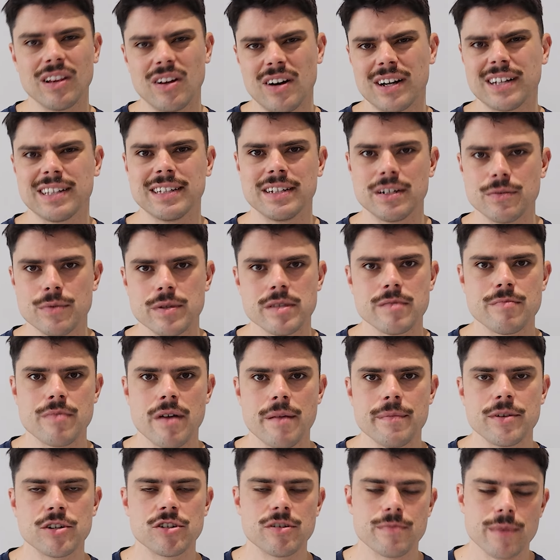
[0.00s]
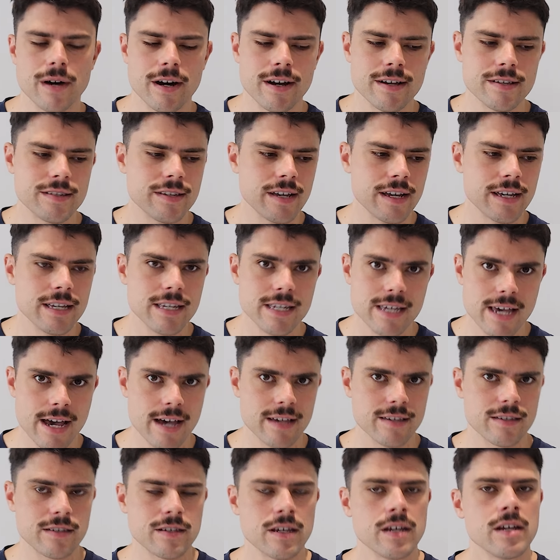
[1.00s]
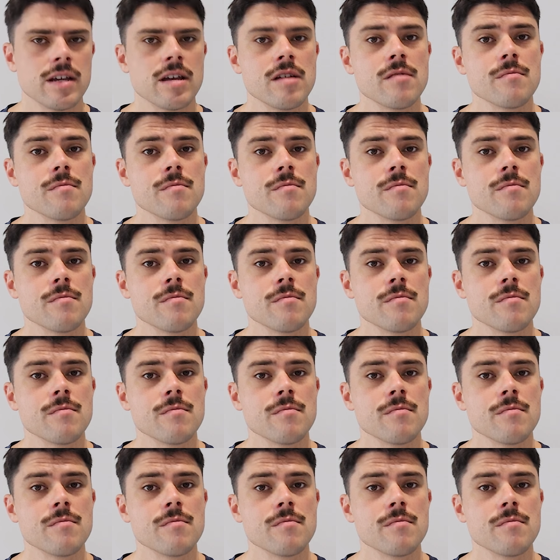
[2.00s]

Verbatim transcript: likely to win the Premiership? I say yes.